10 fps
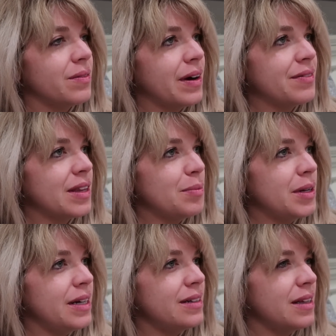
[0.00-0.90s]
or wherever they
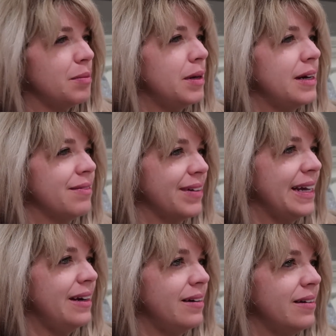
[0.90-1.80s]
put it. Do they put it in a
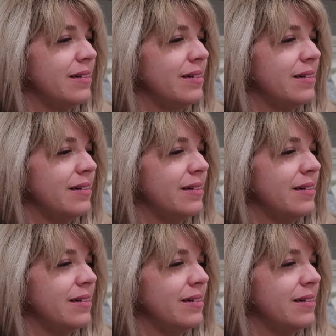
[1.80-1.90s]
vein?